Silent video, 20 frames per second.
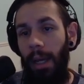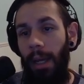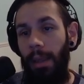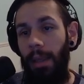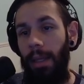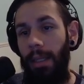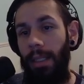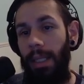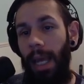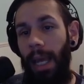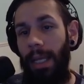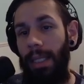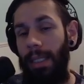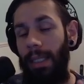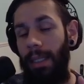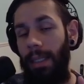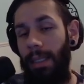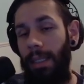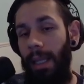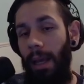This has
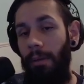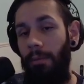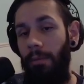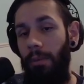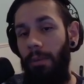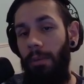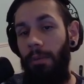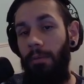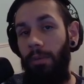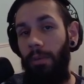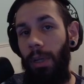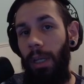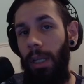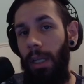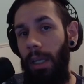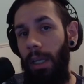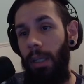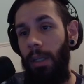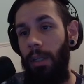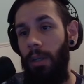several
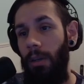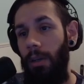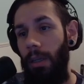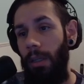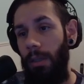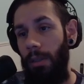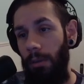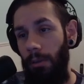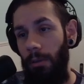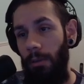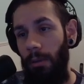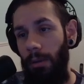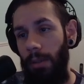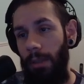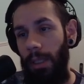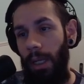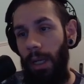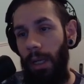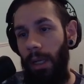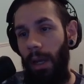really good tools.
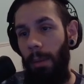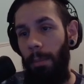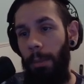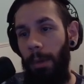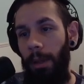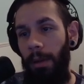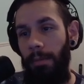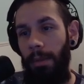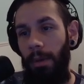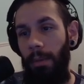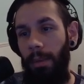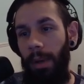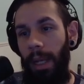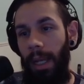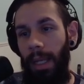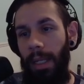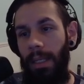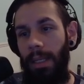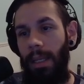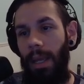A couple of the
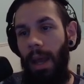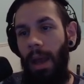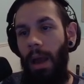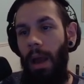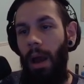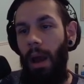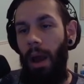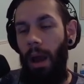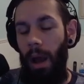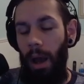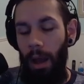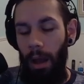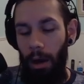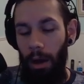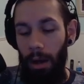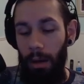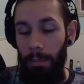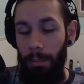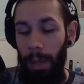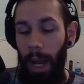ways
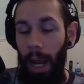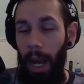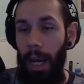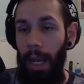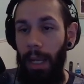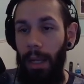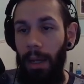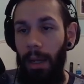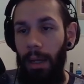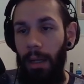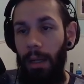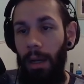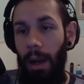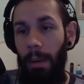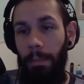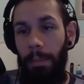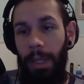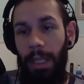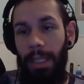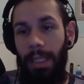are buying
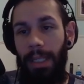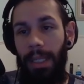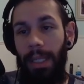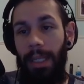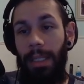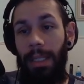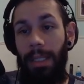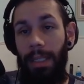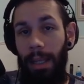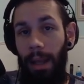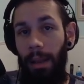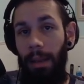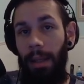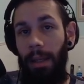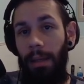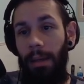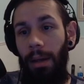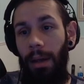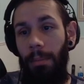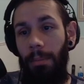compasses, selling
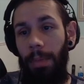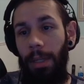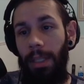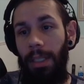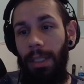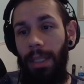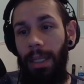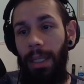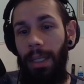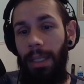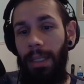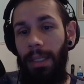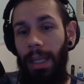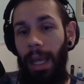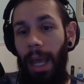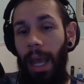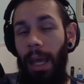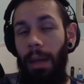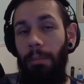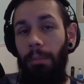compasses,
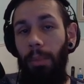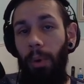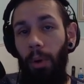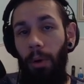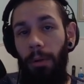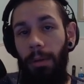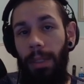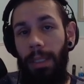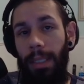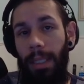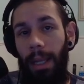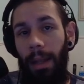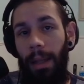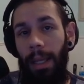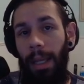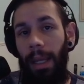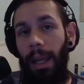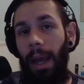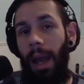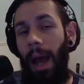and bulk
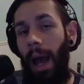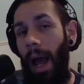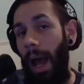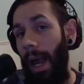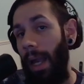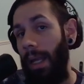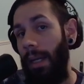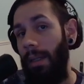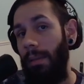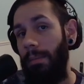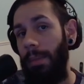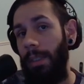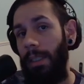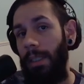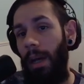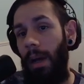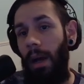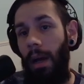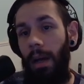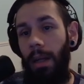selling items
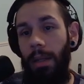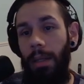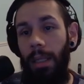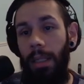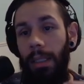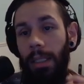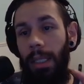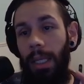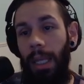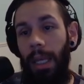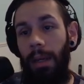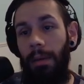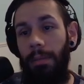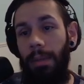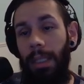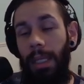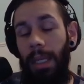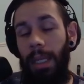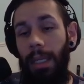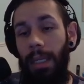on the
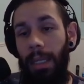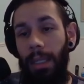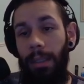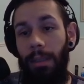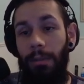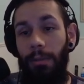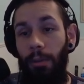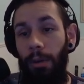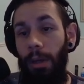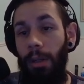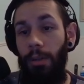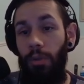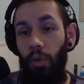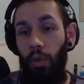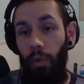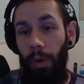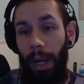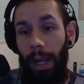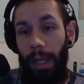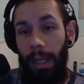TFT Discord
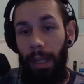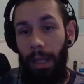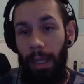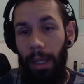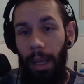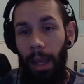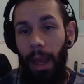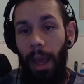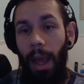directly,